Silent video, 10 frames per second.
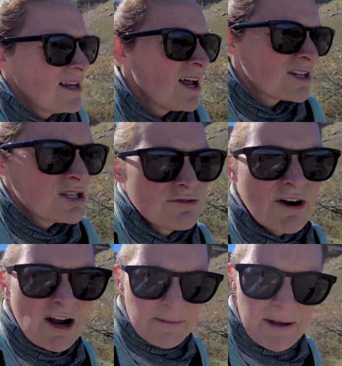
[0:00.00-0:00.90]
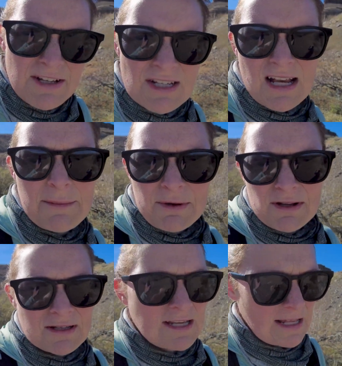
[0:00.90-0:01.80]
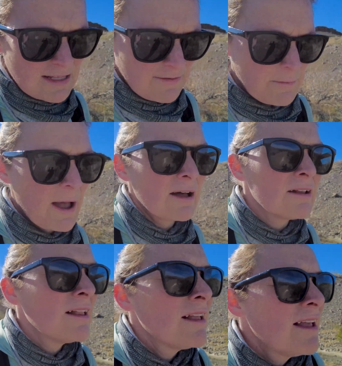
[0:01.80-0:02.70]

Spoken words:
Not too far, but just a couple tenths of a mile.